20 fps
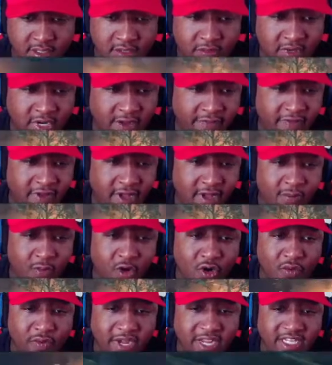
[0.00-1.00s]
So we gotta find
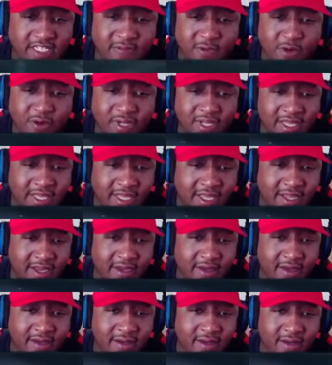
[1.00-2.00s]
more white smoke
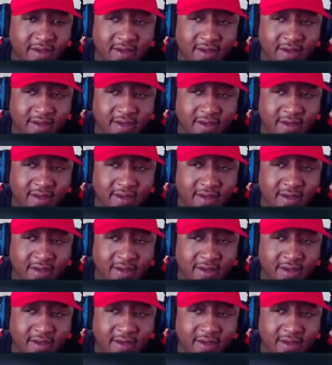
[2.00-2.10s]
again.